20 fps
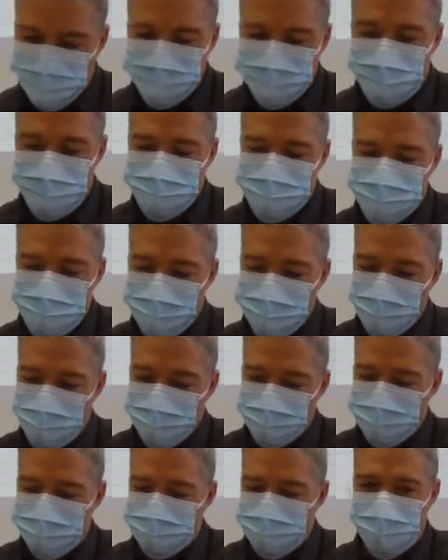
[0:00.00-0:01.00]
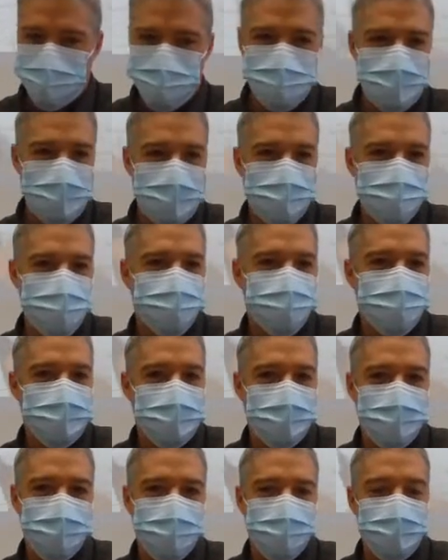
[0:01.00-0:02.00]
talk about them sometime.
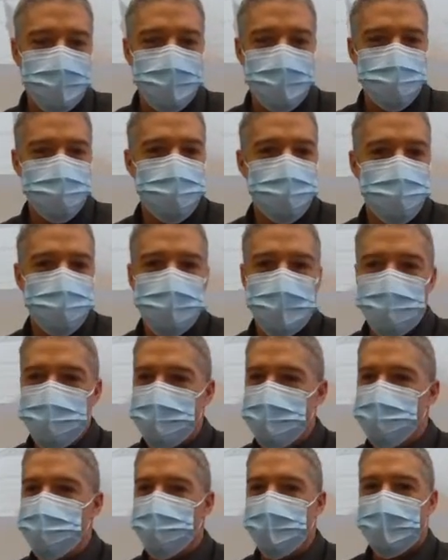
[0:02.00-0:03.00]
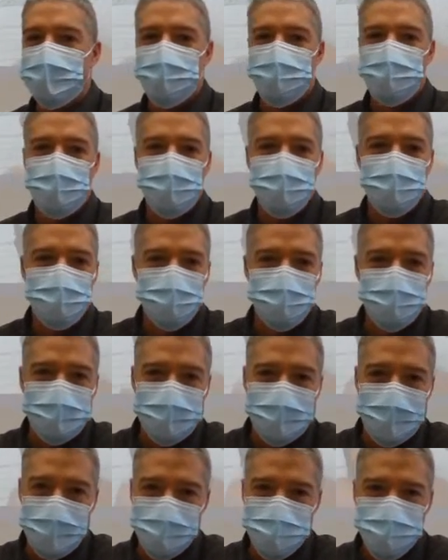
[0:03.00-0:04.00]
They don't really come into play with what we're doing
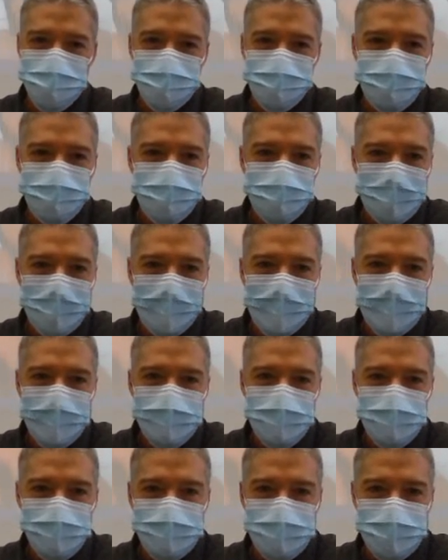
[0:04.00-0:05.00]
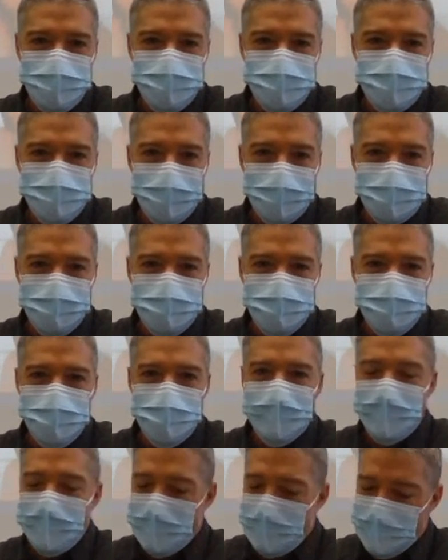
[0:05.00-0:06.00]
today. So D is next,
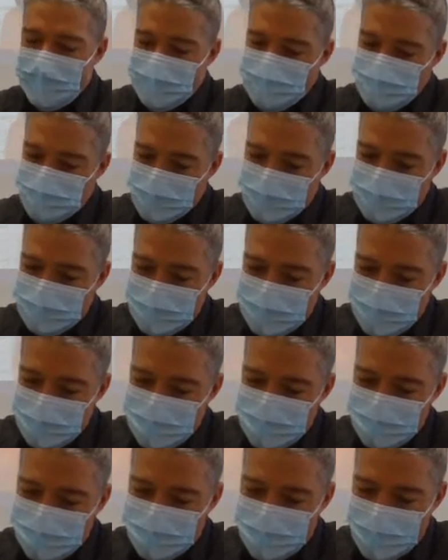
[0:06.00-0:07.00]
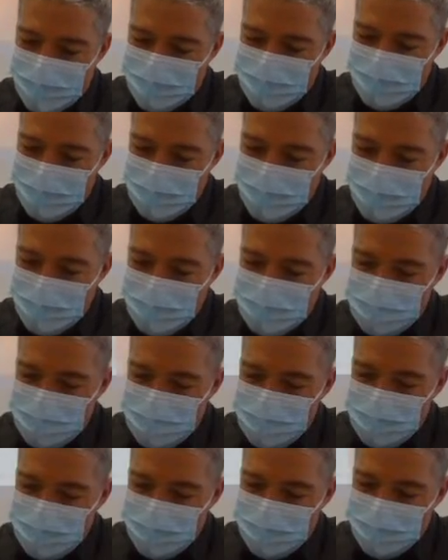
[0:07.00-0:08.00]
but then we've got B,
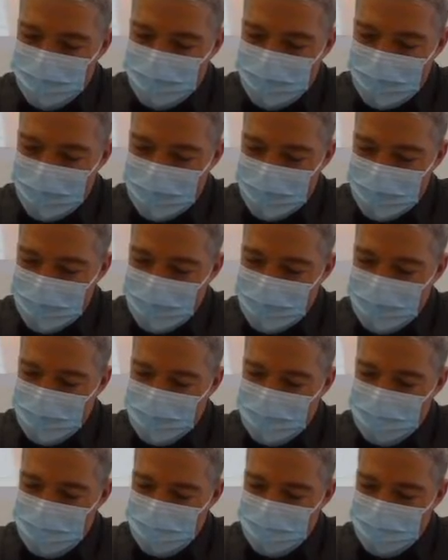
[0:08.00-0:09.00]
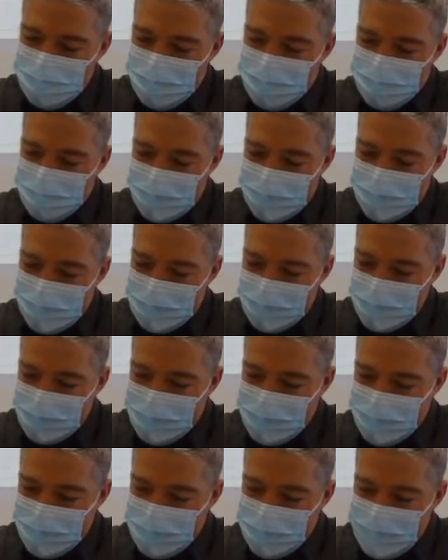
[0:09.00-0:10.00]
and we've got E, and we've got
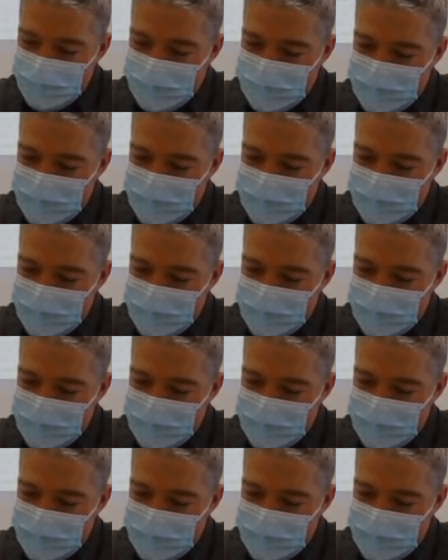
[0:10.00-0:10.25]
A,